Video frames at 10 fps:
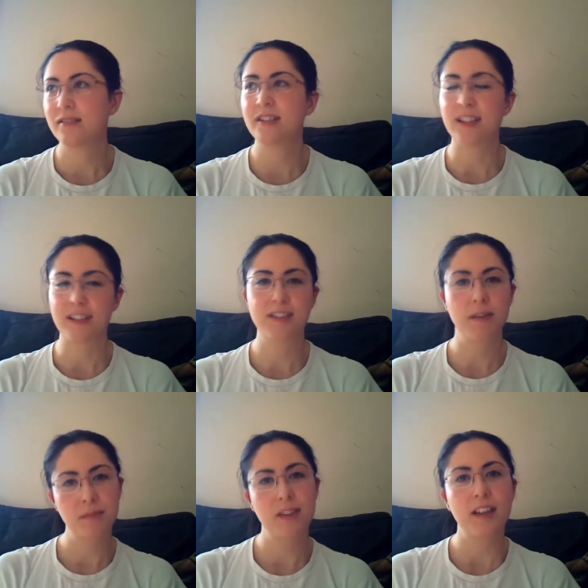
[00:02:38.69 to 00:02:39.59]
there's
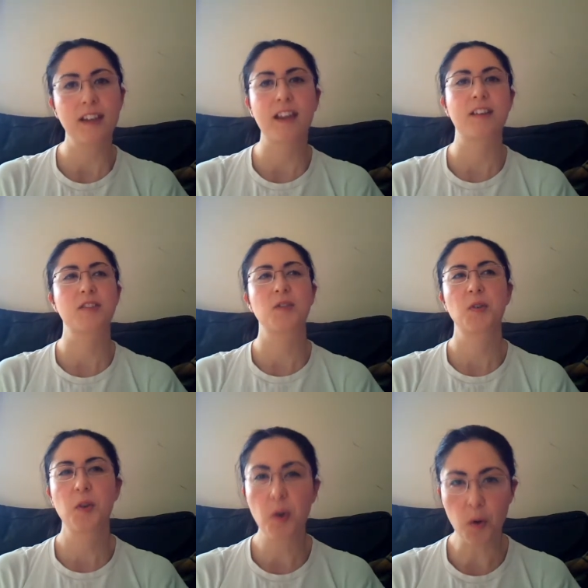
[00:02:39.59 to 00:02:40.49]
something that is
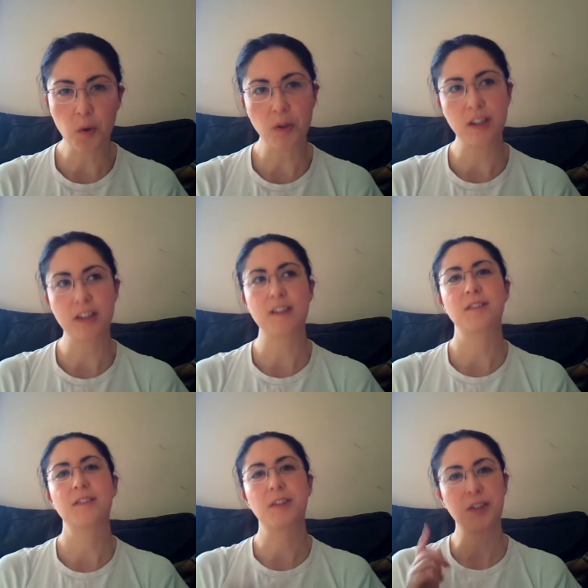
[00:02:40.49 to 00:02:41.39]
calling you
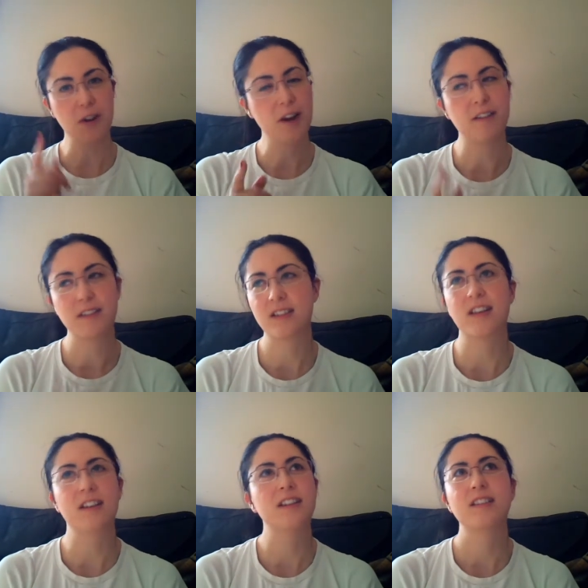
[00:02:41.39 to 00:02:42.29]
to go outside.